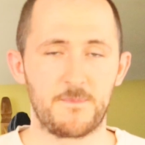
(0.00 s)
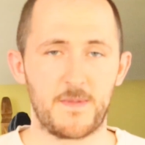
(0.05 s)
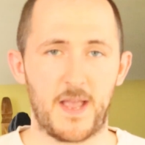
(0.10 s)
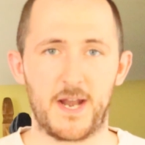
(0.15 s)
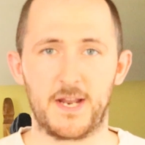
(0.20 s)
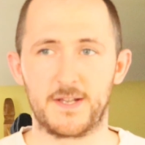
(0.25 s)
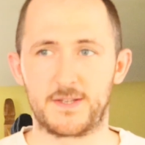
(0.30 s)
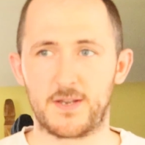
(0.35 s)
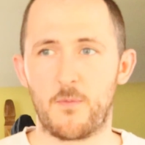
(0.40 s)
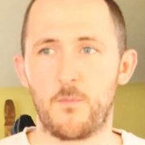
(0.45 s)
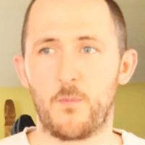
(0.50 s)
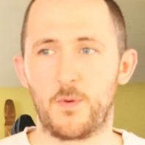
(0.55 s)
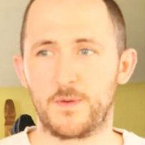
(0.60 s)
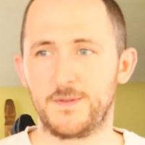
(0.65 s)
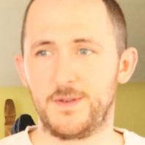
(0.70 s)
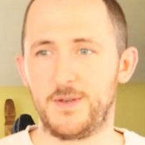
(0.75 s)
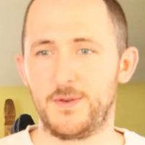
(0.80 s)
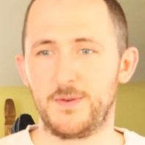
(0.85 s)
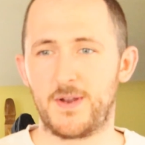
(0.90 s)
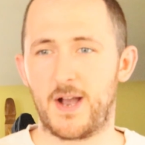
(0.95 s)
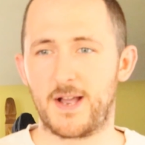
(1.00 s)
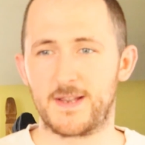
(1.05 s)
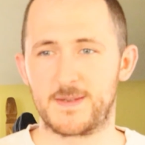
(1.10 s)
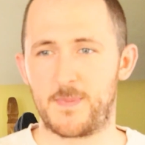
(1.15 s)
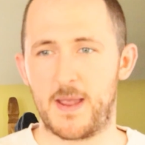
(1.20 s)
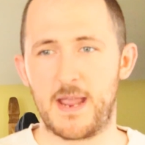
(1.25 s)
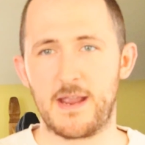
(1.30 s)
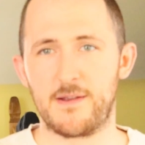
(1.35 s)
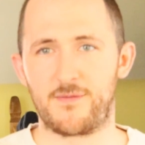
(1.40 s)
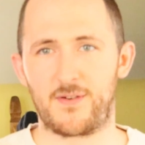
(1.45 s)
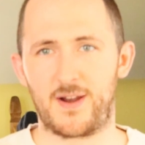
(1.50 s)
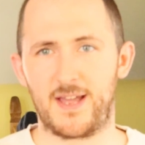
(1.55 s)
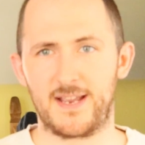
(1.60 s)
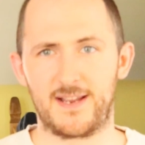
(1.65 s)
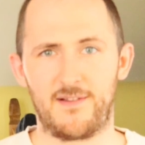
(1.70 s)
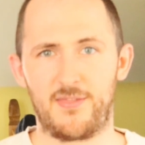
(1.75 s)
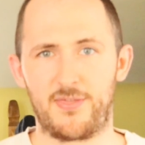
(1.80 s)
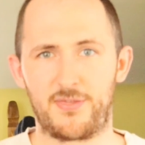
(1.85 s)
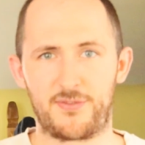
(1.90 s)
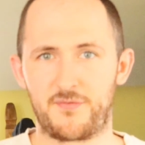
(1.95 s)
And I don't want you guys paying for like
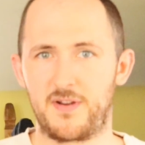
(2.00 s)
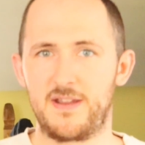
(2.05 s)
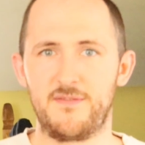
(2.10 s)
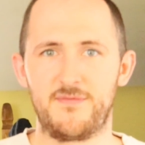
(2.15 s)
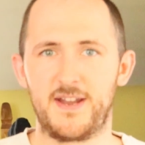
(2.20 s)
3